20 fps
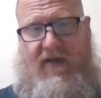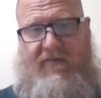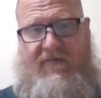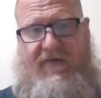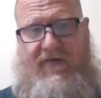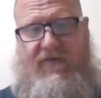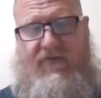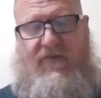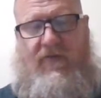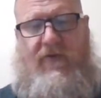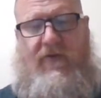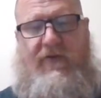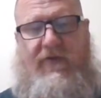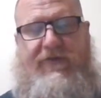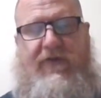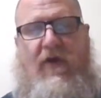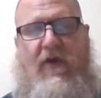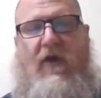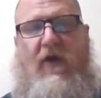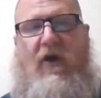have any
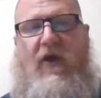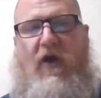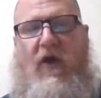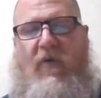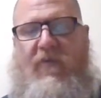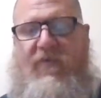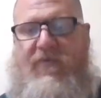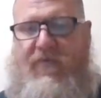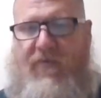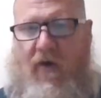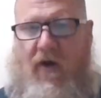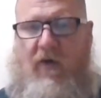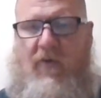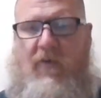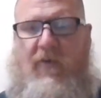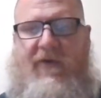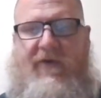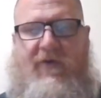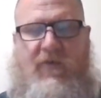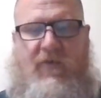choice of
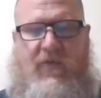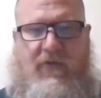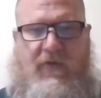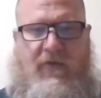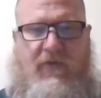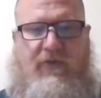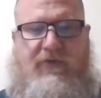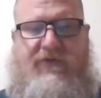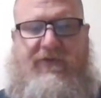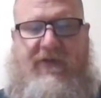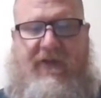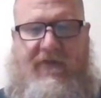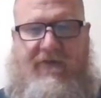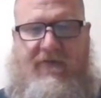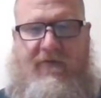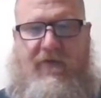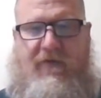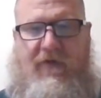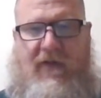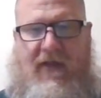following the rules that
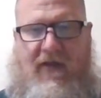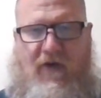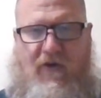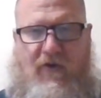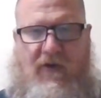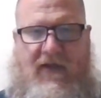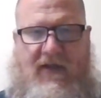are